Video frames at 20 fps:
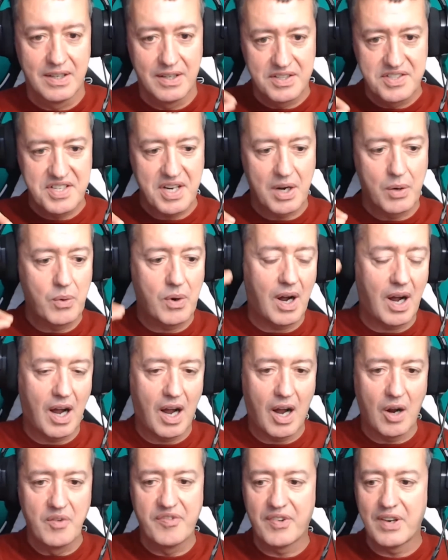So
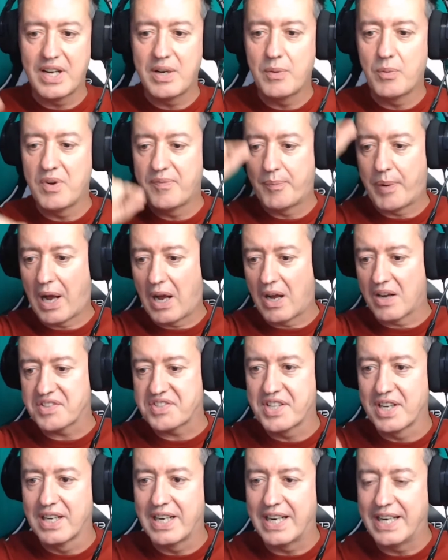hopefully we've
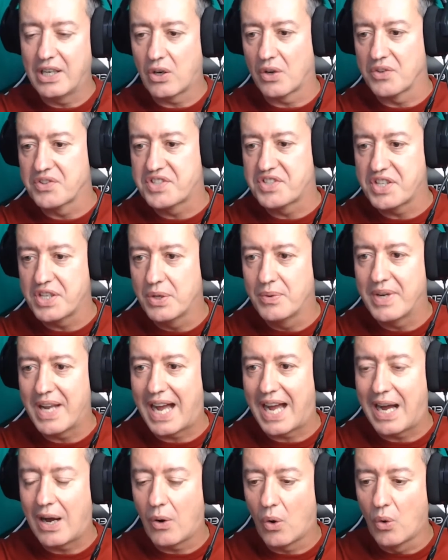passed the link on to you now.